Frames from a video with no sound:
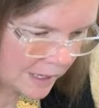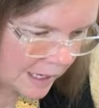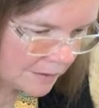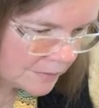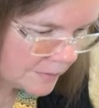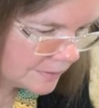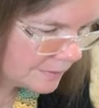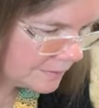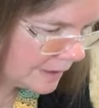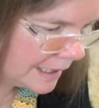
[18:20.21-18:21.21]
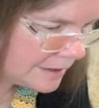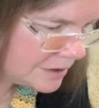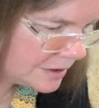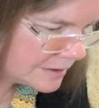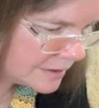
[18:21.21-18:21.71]
have Hannah
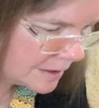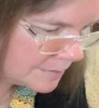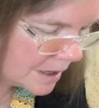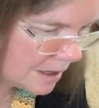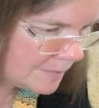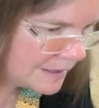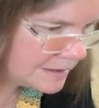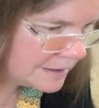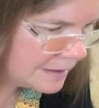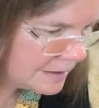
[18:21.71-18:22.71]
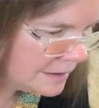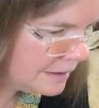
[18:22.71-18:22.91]
just commented.